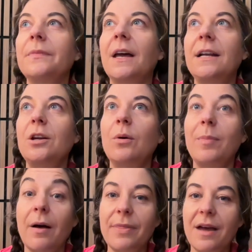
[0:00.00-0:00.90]
I know
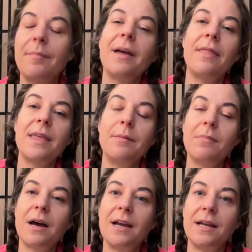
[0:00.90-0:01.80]
about them. And then
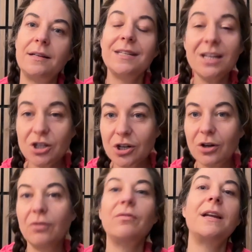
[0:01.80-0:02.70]
my
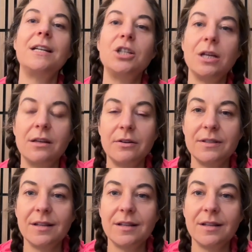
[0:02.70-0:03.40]
teacher, Rennie, channels the